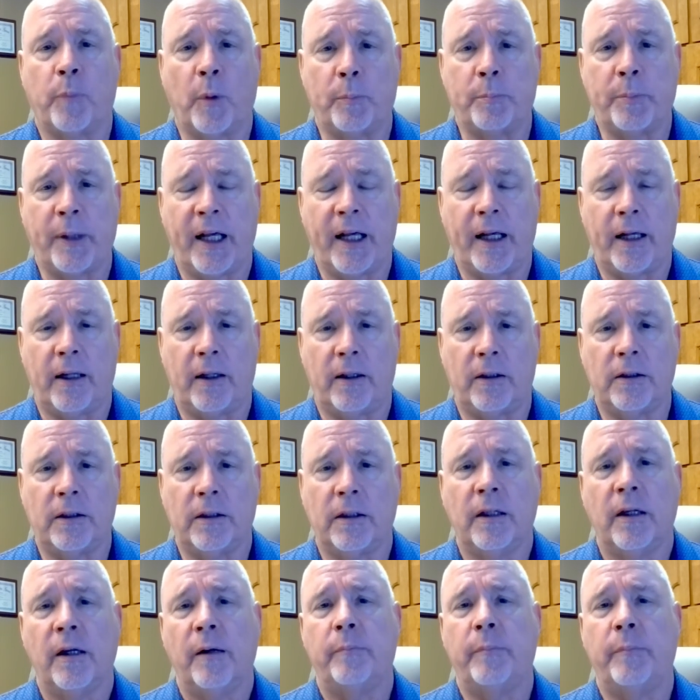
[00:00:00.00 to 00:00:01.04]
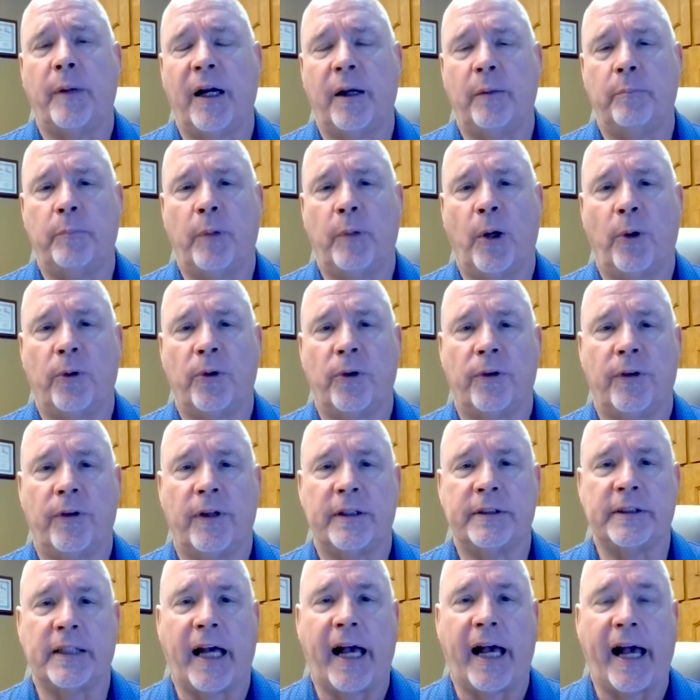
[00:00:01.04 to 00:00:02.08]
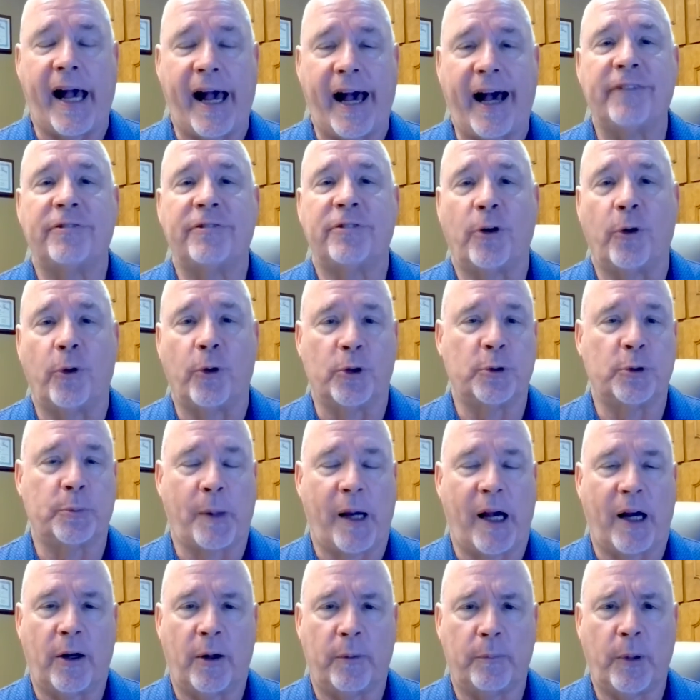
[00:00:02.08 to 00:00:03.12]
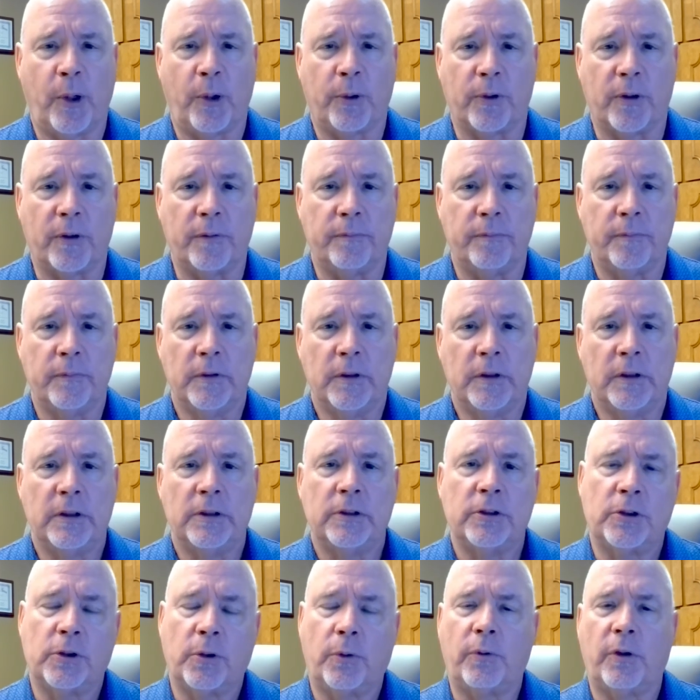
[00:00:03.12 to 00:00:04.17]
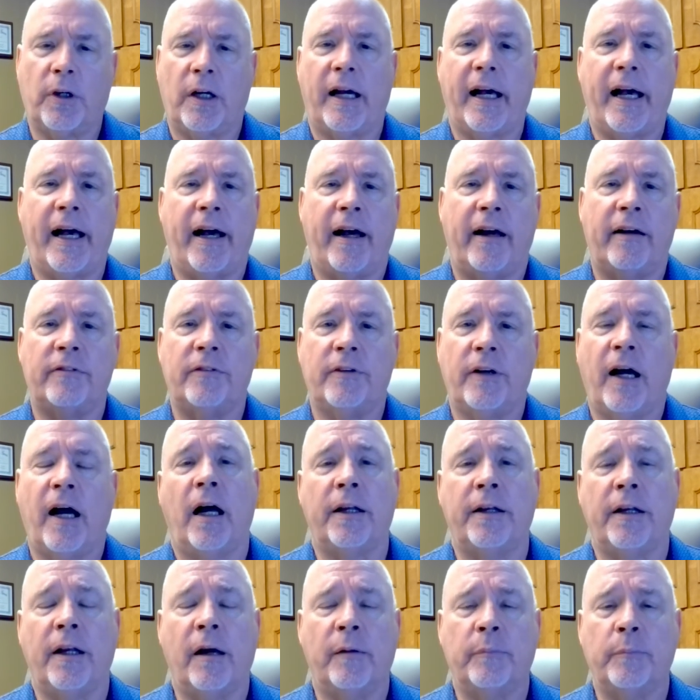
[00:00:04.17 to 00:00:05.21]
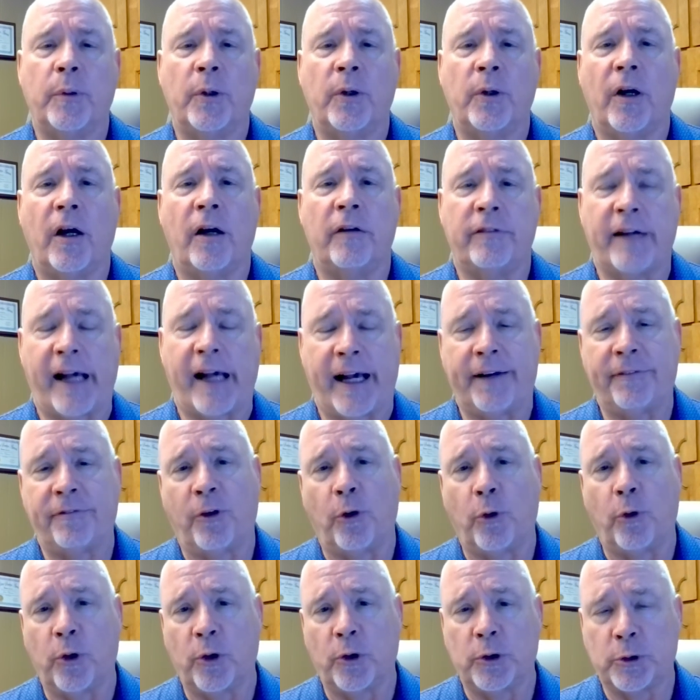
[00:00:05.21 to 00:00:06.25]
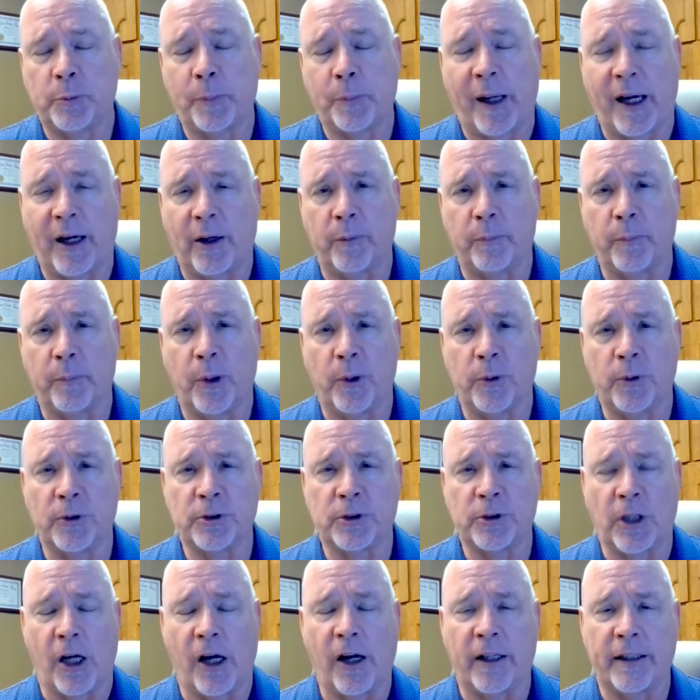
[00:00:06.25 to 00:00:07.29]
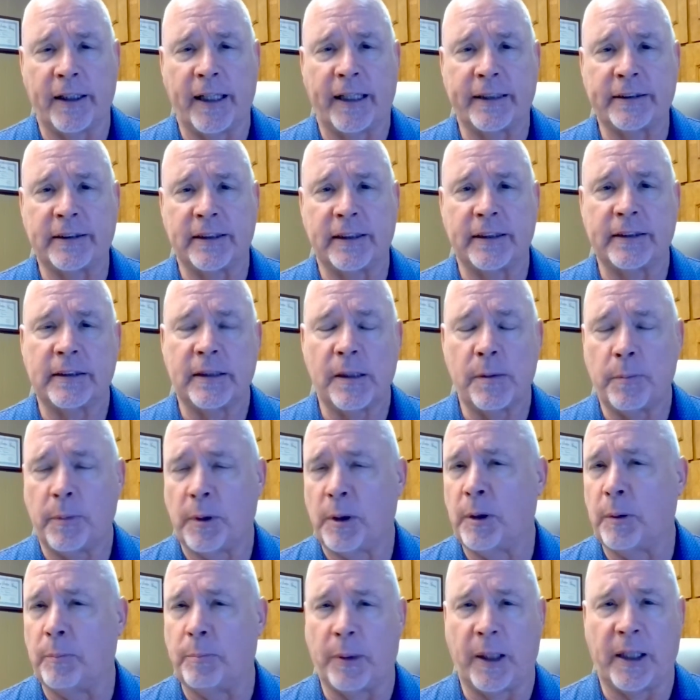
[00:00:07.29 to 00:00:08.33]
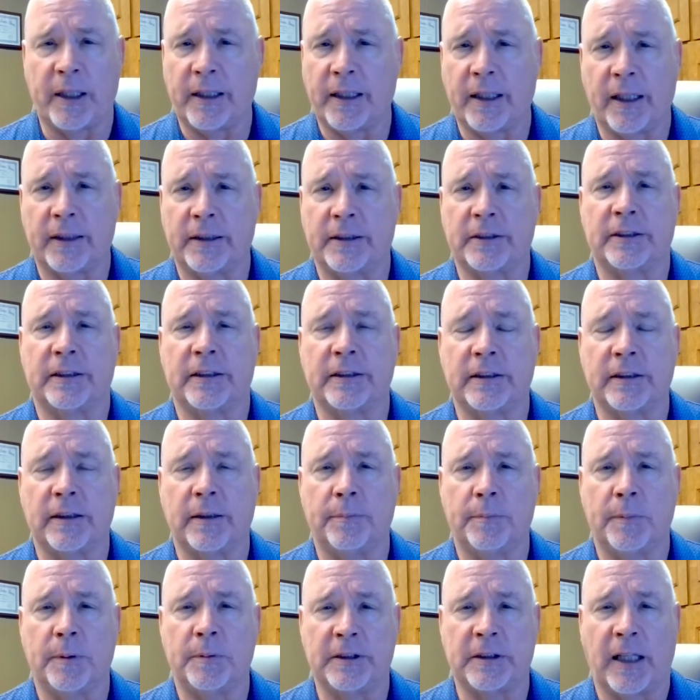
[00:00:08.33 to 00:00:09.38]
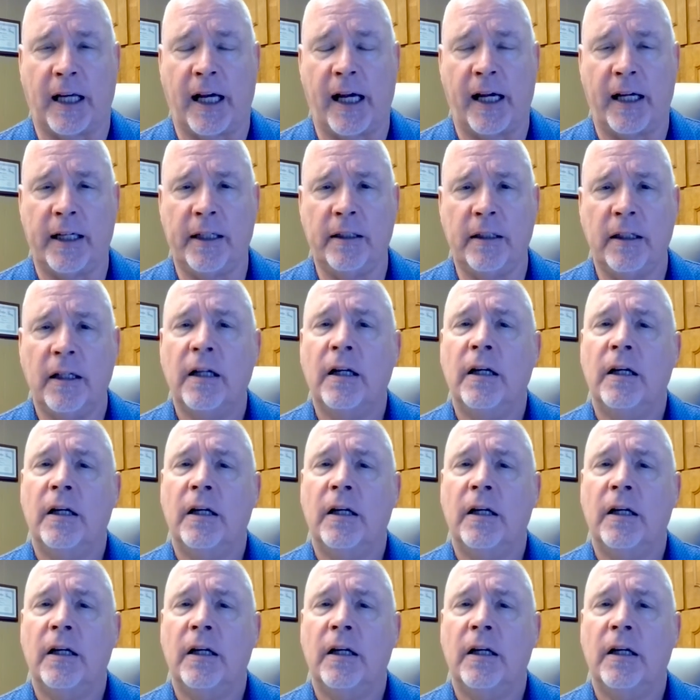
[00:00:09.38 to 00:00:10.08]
propelled by a motor that's a half horsepower motor. And so we'll have a number of half horsepower motors on that system, depending on the system design.